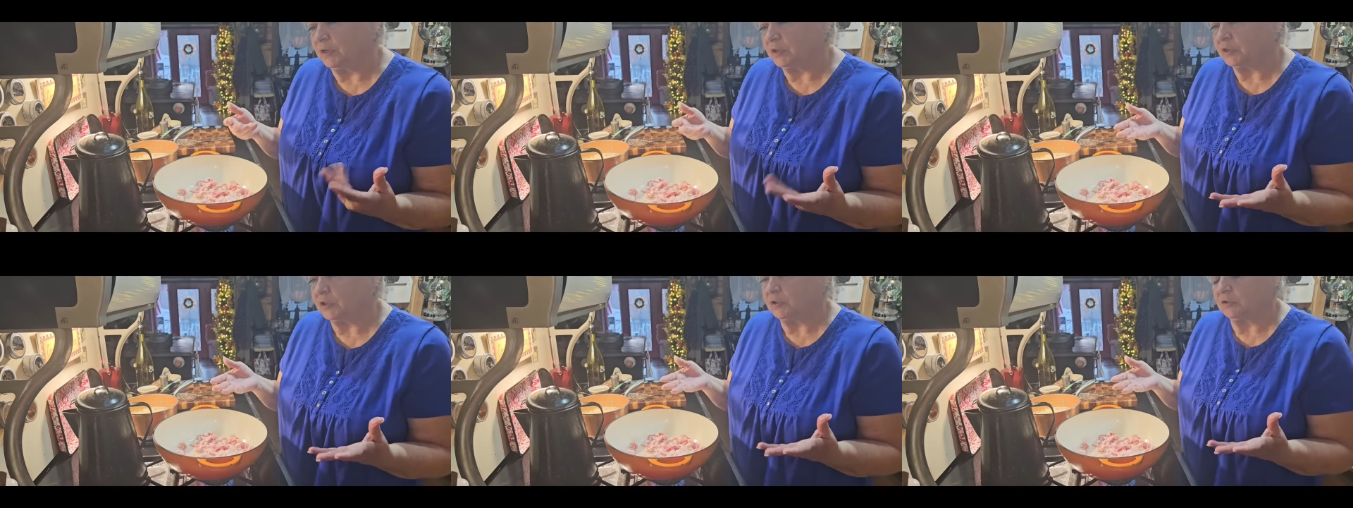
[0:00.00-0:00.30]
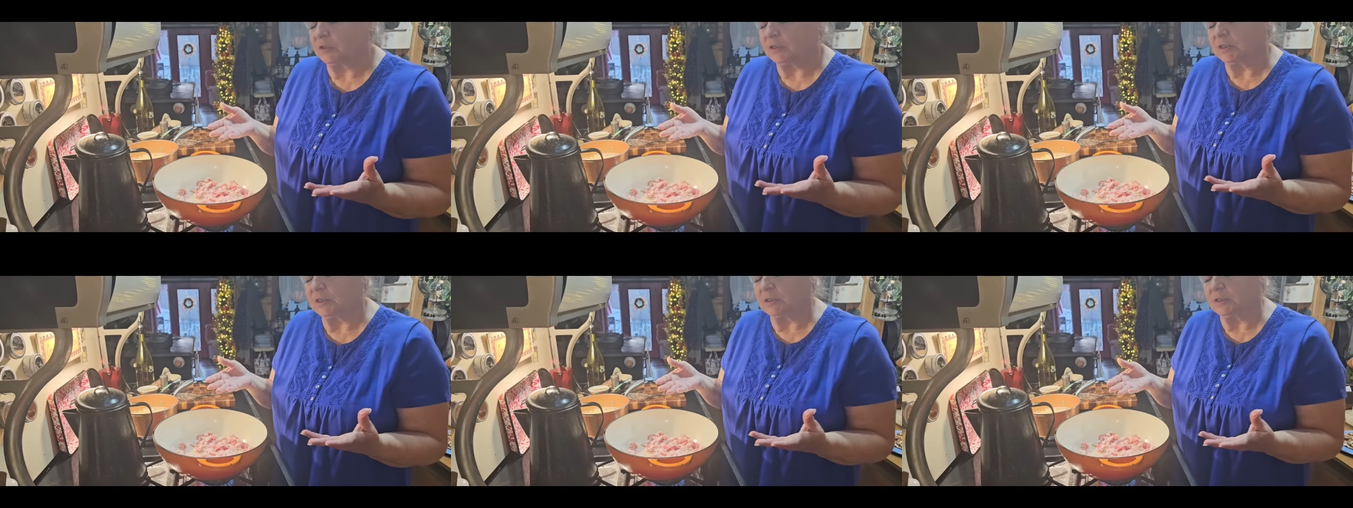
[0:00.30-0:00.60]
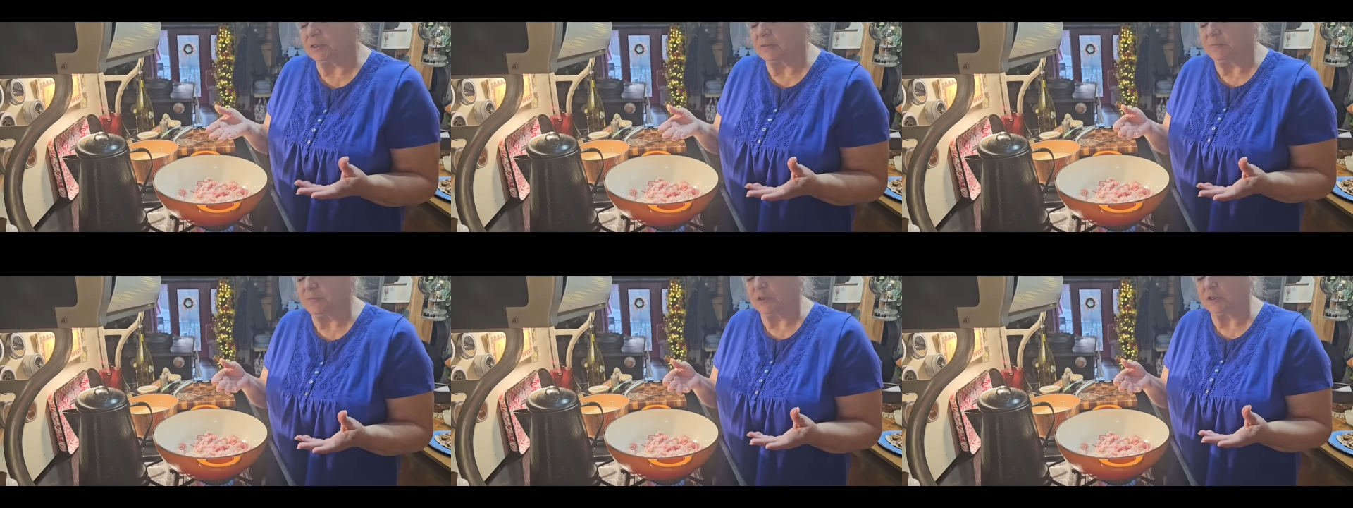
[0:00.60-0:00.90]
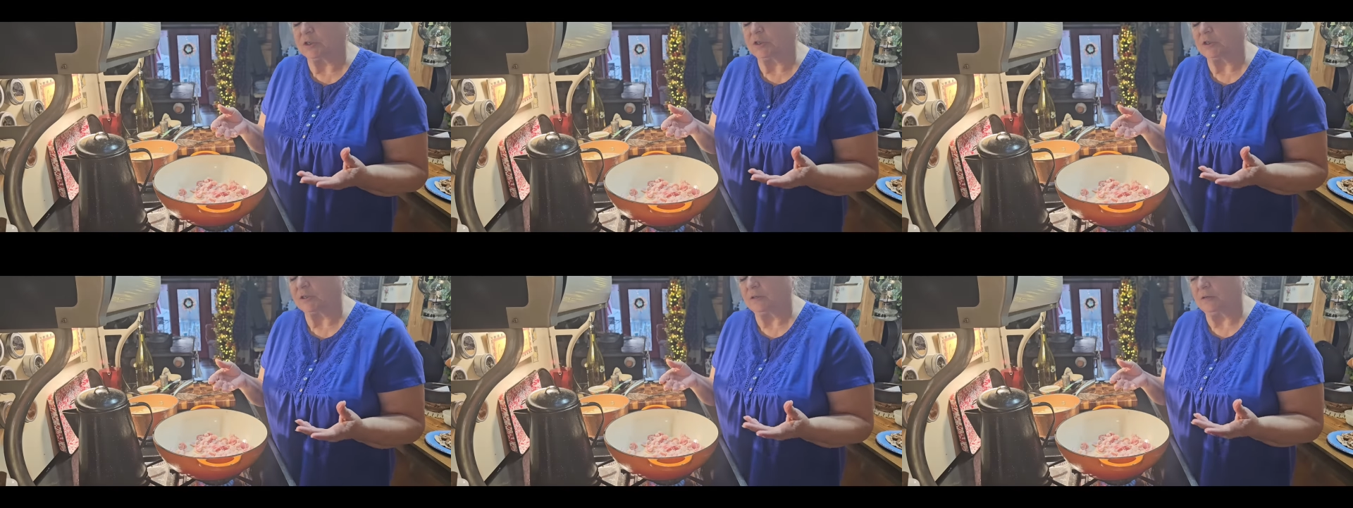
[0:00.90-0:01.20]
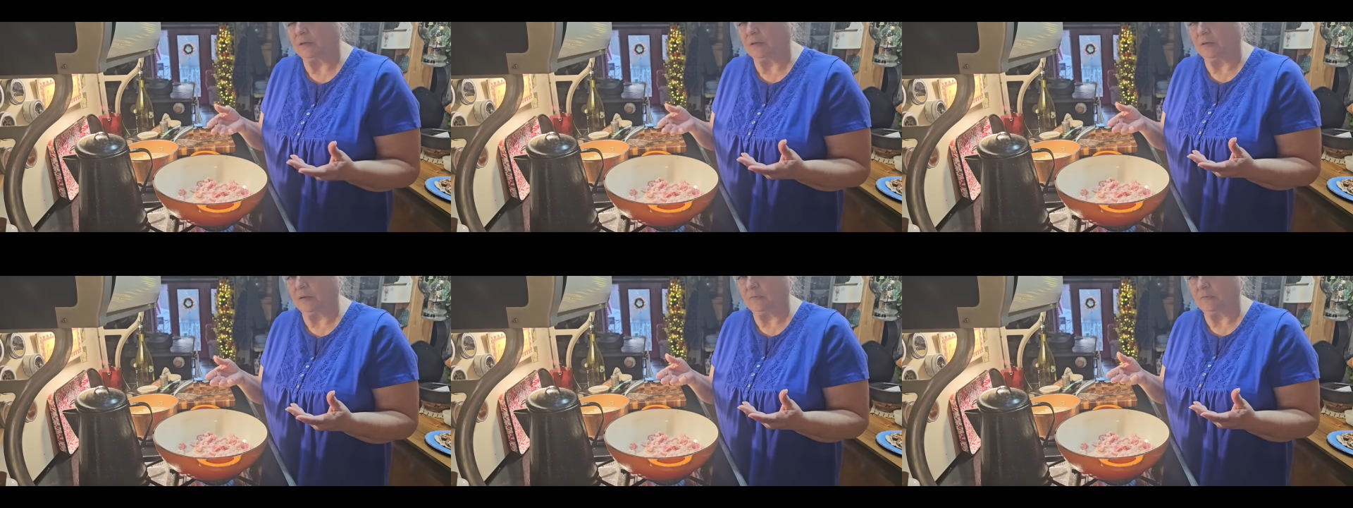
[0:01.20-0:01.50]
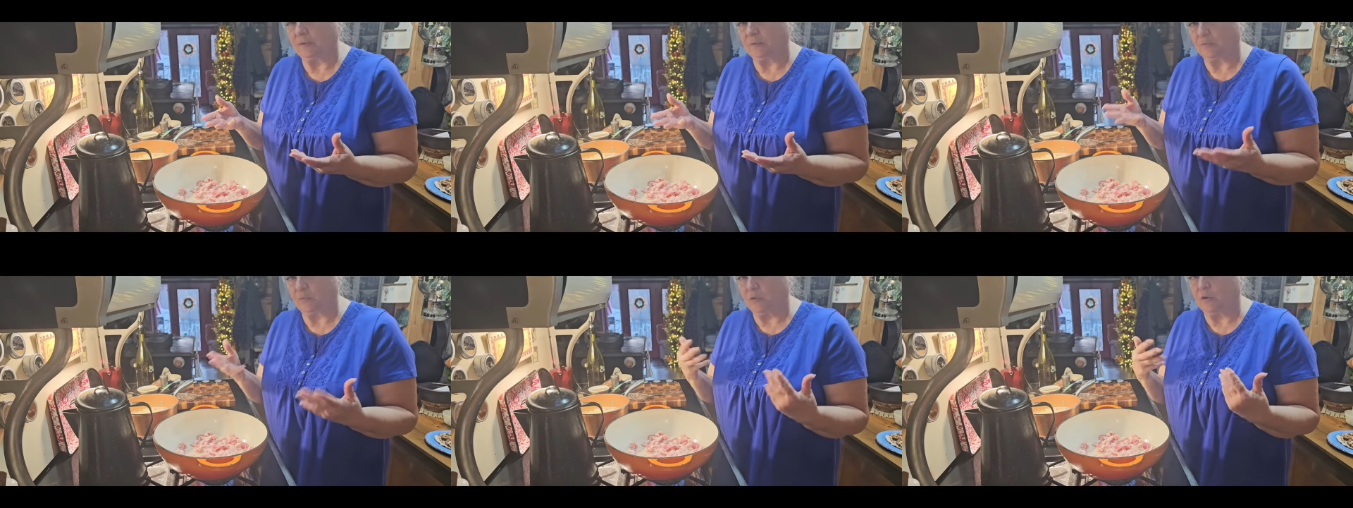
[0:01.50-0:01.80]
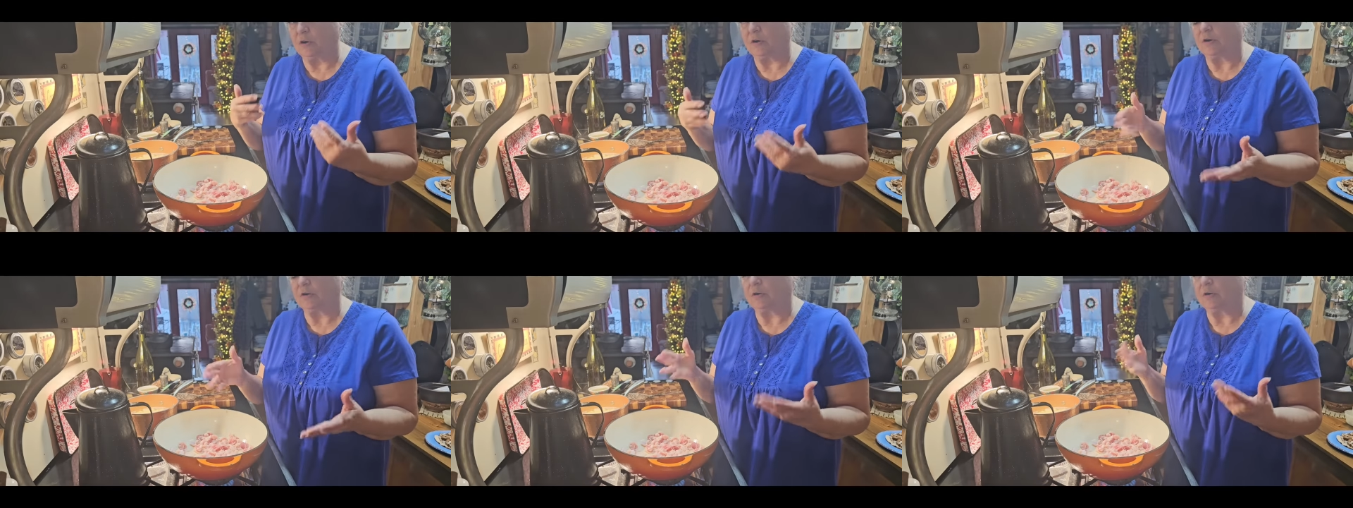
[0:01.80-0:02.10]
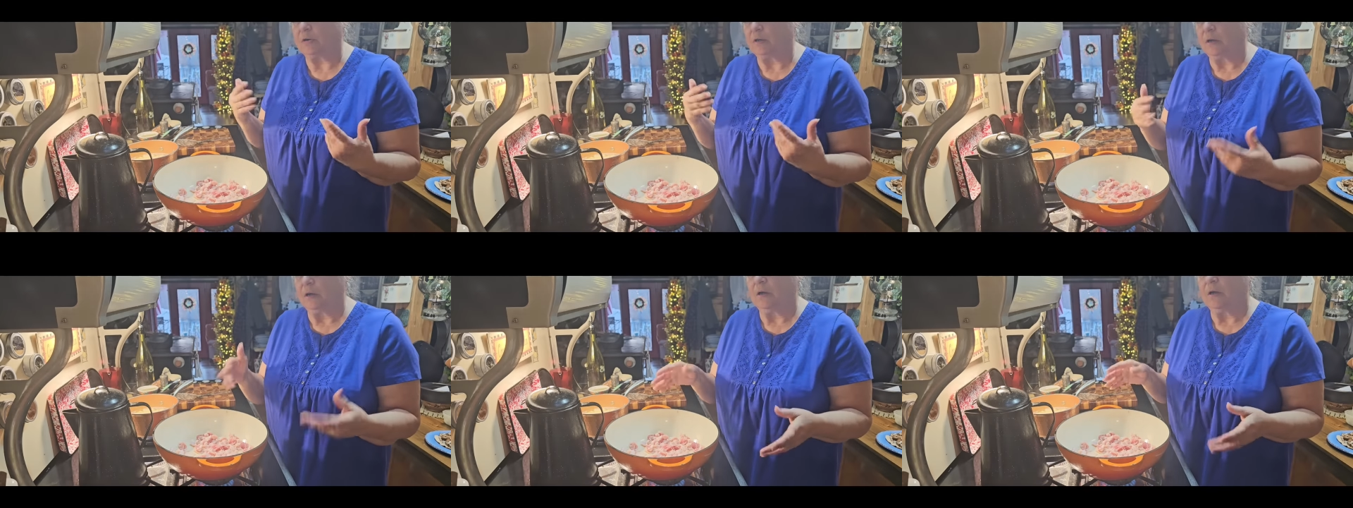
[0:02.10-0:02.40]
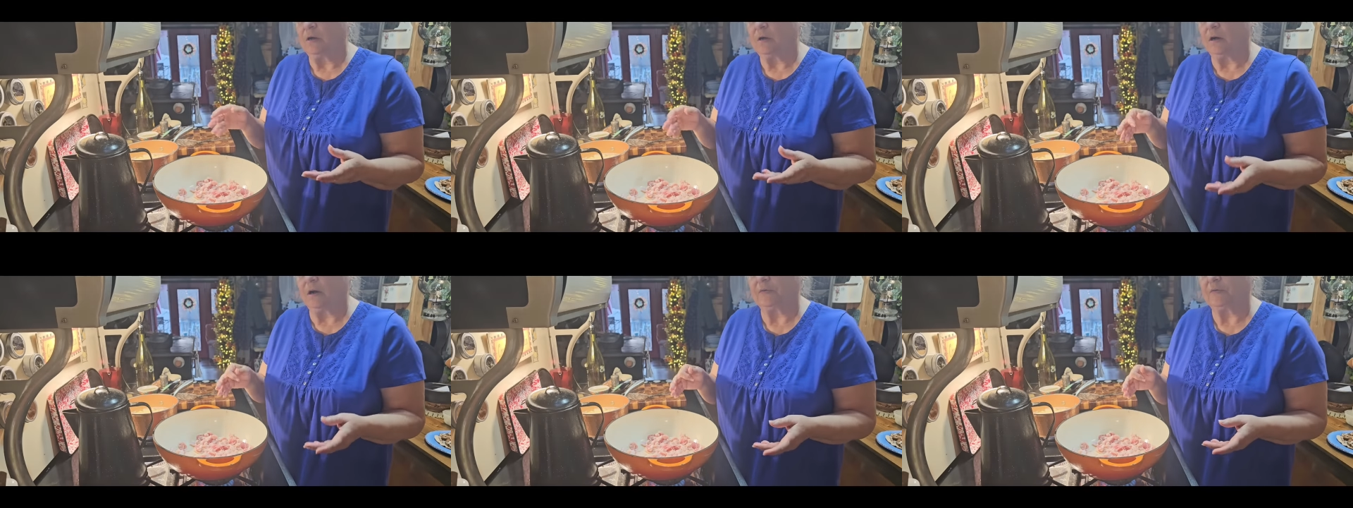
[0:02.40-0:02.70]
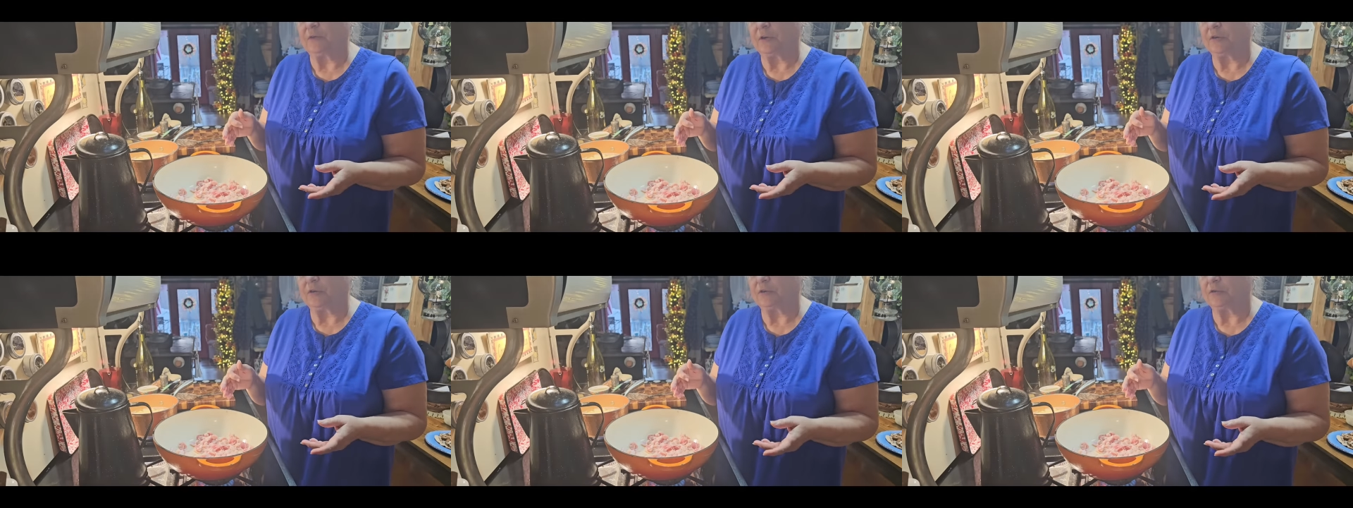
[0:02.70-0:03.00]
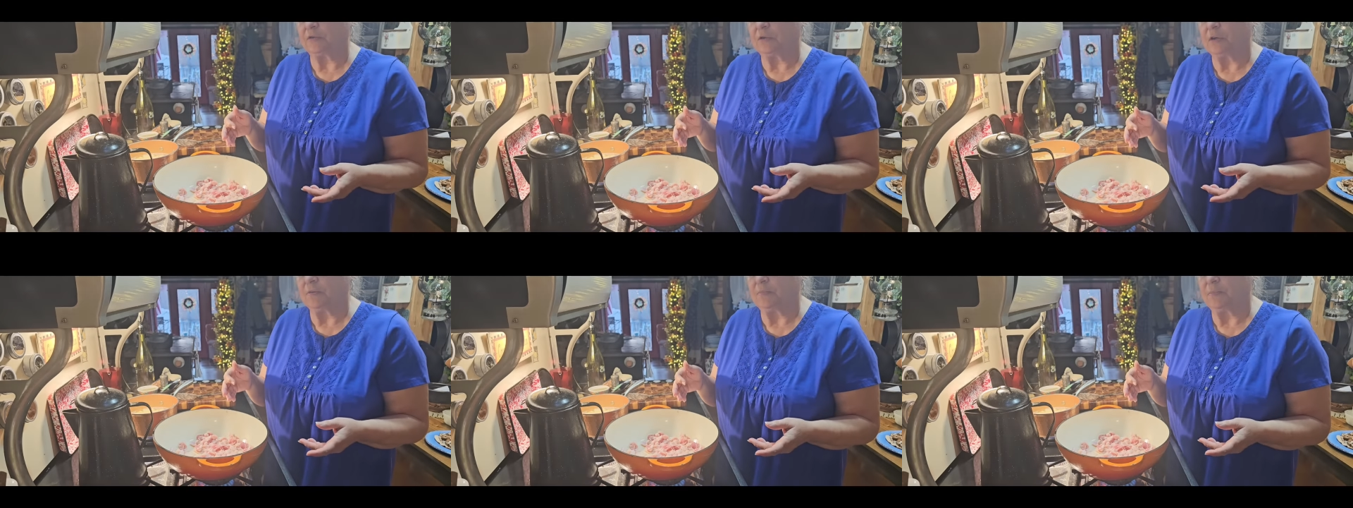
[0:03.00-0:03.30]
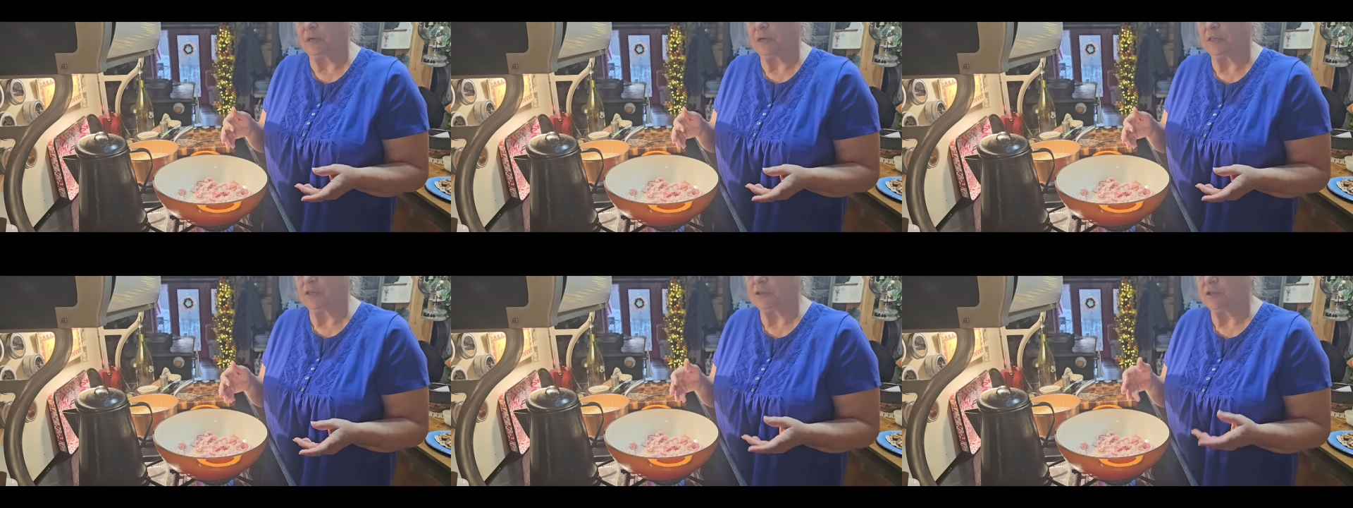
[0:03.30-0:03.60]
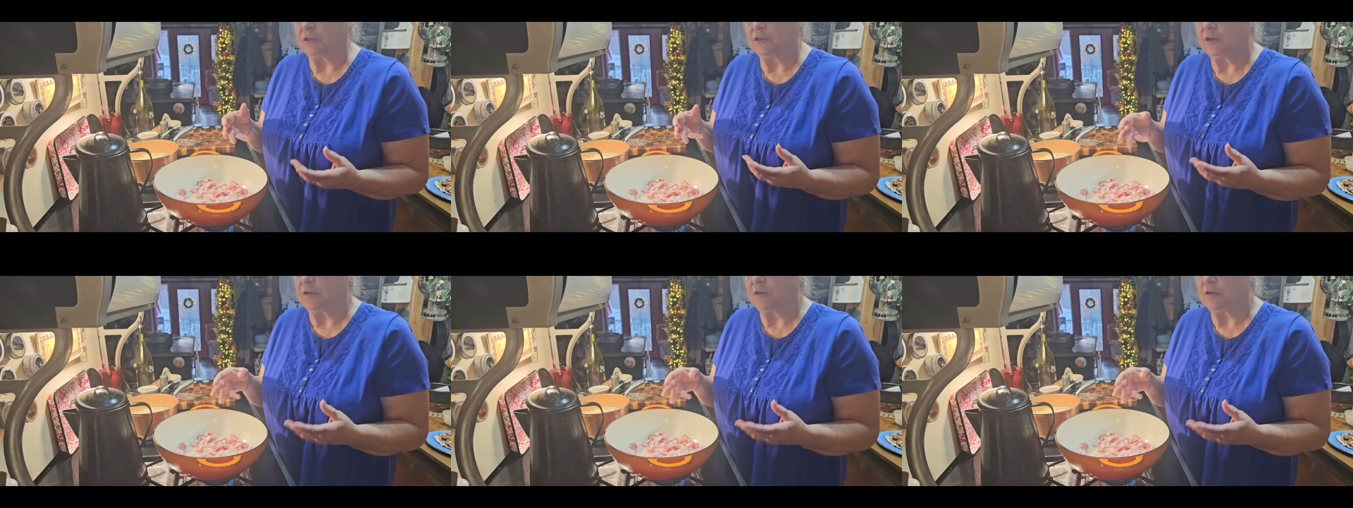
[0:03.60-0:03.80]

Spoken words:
Nobody's mouth can be seen.